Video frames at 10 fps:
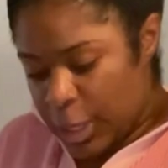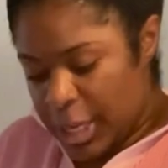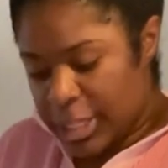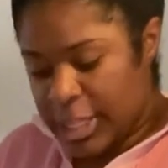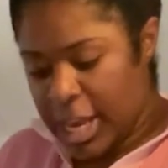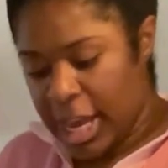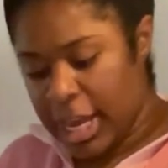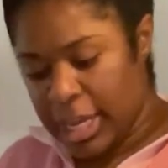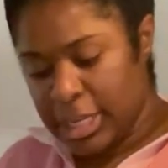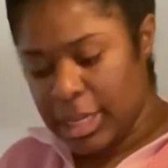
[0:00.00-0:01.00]
is
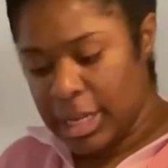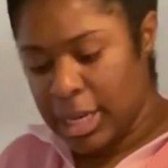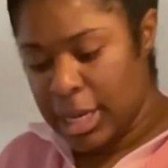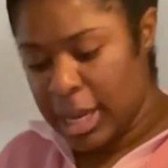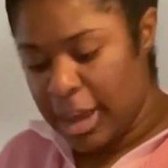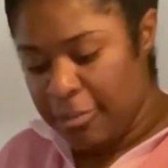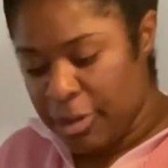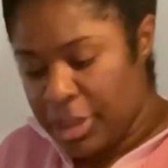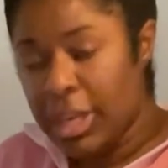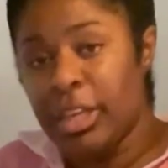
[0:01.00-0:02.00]
that
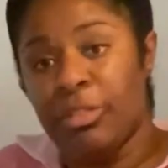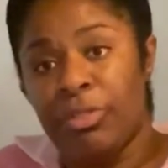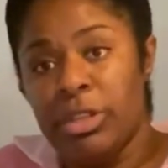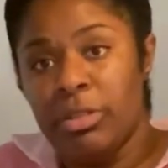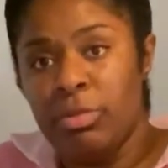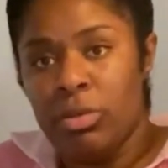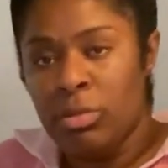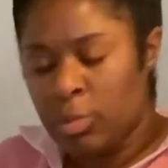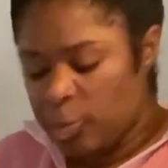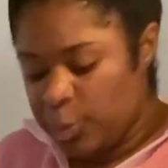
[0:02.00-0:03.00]
everything is
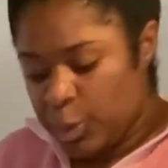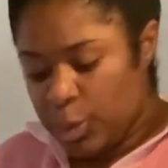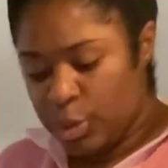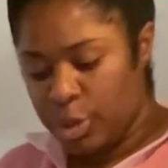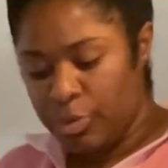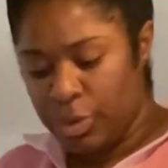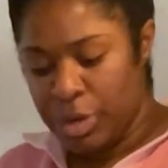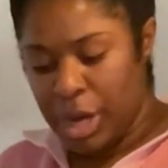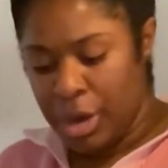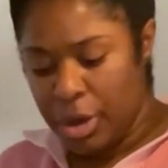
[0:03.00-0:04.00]
freezable. So if you
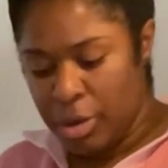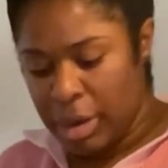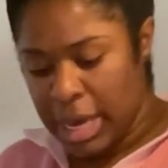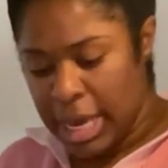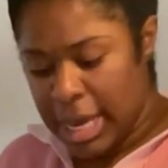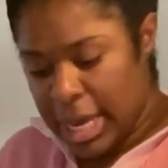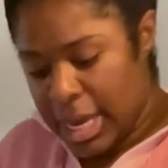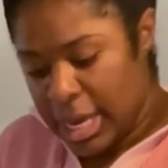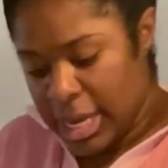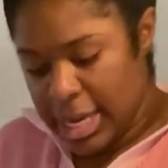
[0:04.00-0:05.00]
know,
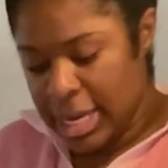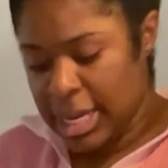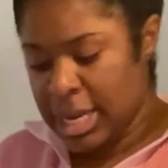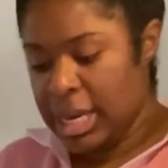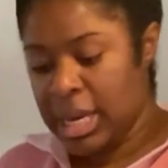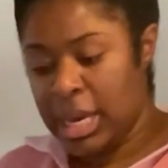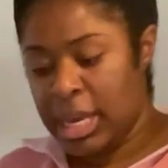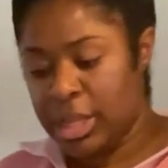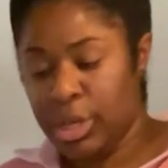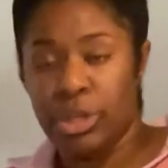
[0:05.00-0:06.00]
hey,
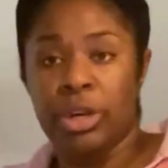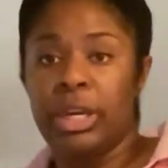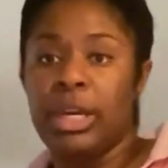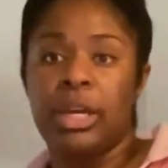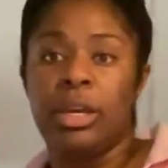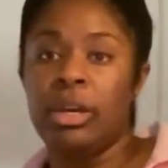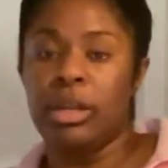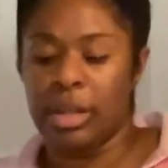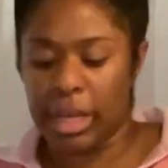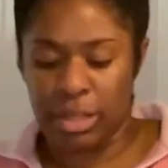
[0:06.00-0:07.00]
the
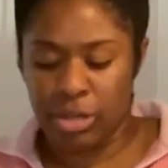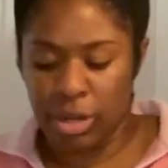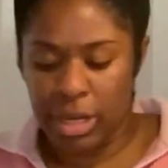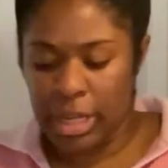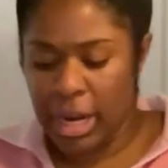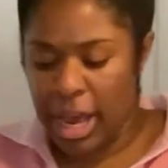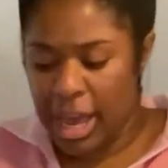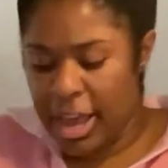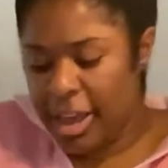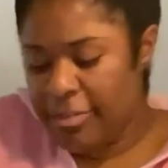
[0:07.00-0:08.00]
turkey that I
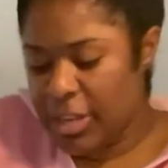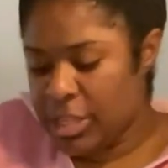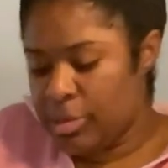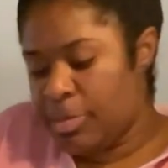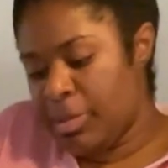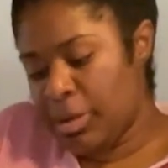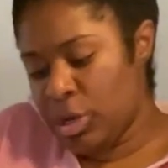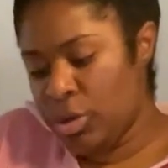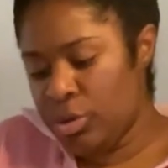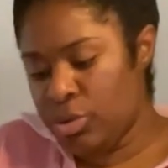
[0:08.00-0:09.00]
have, it's
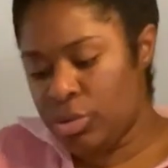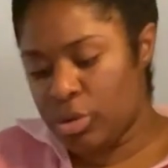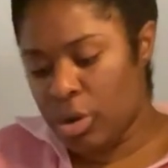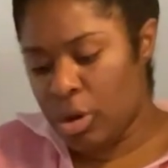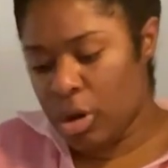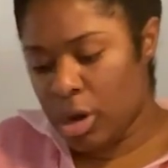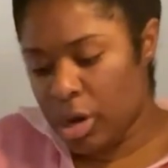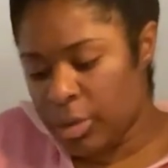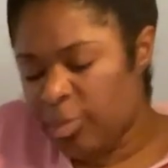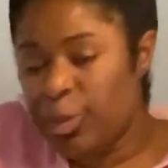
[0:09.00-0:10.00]
used
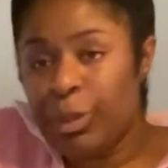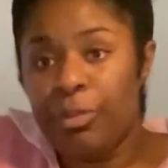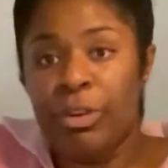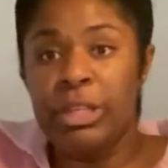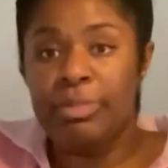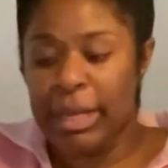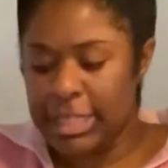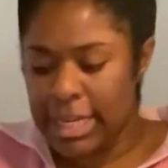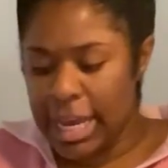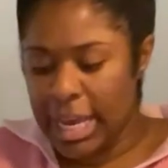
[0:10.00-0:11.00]
or freeze by
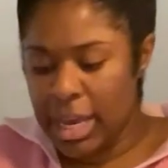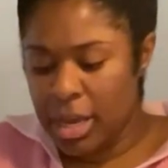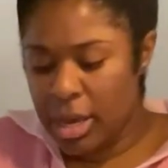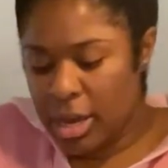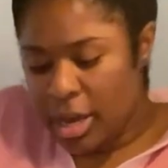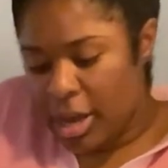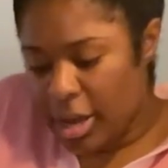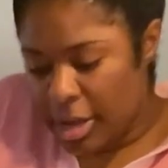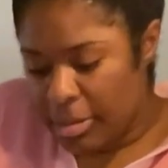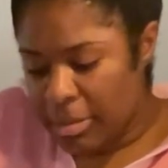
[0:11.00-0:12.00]
today.
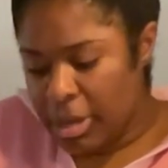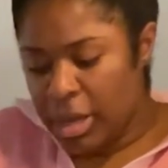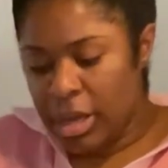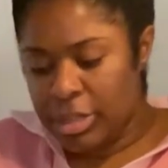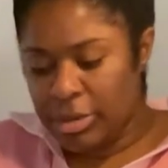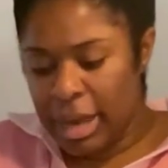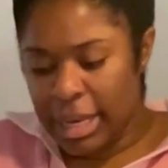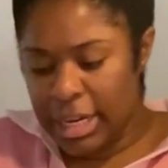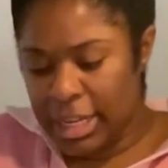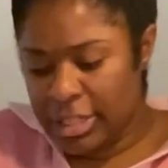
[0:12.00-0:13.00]
So I
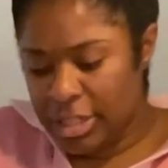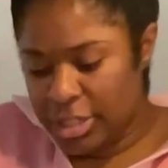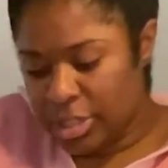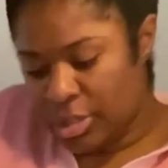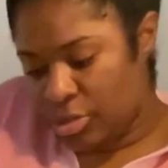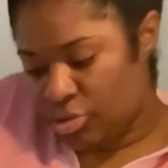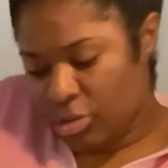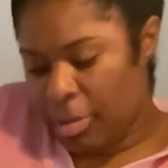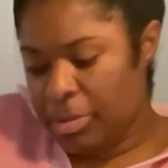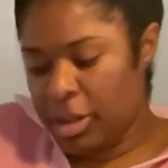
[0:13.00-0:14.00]
can easily just
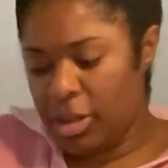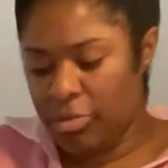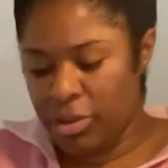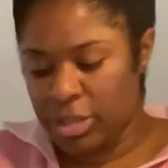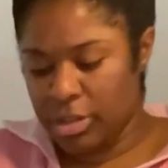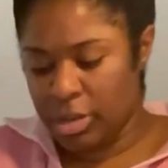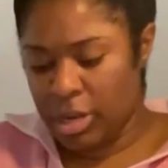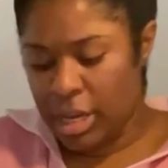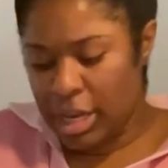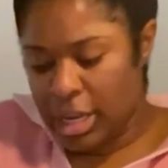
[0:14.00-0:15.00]
drop it in the freezer
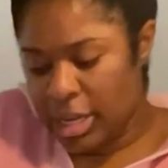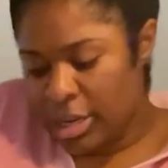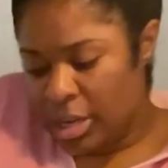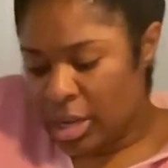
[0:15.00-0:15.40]
and